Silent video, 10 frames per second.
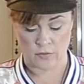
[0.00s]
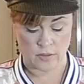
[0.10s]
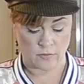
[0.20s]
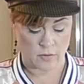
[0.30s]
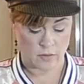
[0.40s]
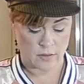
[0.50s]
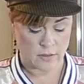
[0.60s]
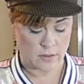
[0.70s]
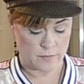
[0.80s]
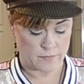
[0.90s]

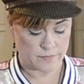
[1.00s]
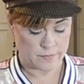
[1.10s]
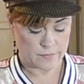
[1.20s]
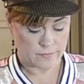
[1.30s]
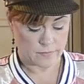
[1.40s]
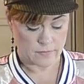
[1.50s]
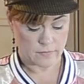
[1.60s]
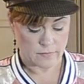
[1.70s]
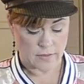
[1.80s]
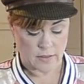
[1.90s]
flavor.
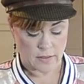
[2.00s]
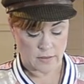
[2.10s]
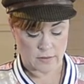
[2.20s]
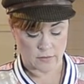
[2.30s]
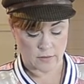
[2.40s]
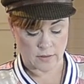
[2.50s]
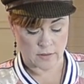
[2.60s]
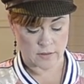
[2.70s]
I don't think